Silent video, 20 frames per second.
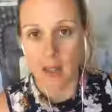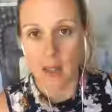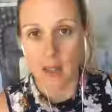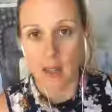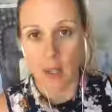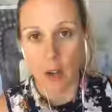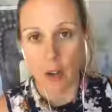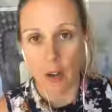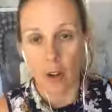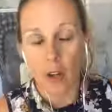
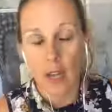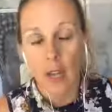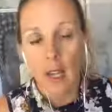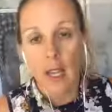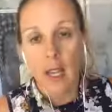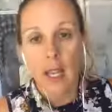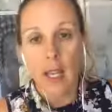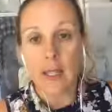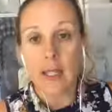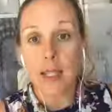So
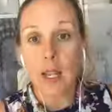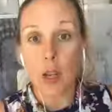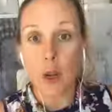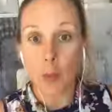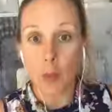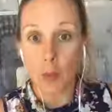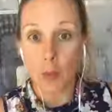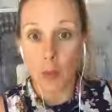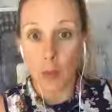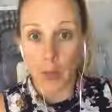it's going to
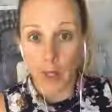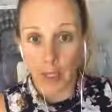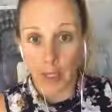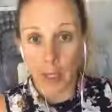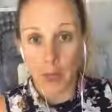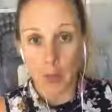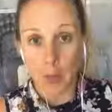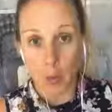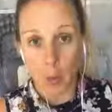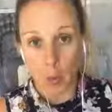be really
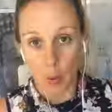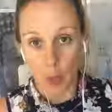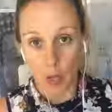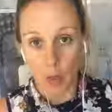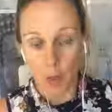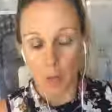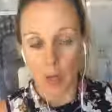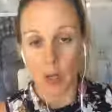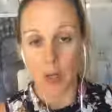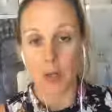
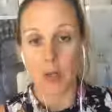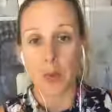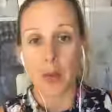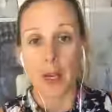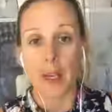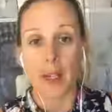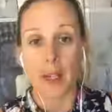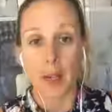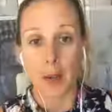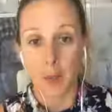important because we're
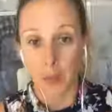going to get